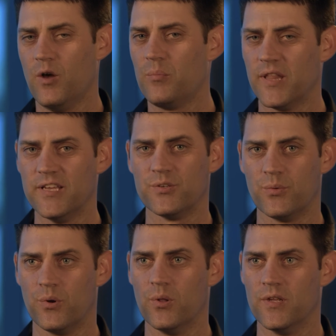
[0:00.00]
It all plays a
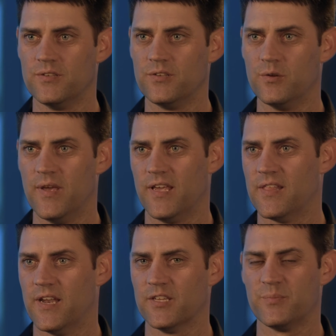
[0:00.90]
role into making
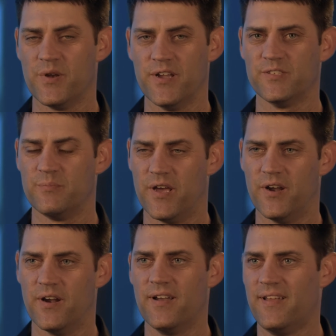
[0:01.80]
that experience
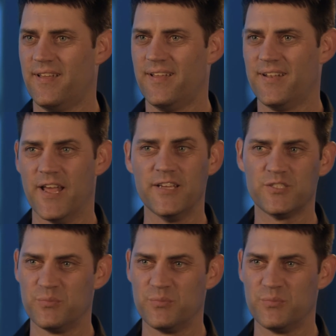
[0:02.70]
better nice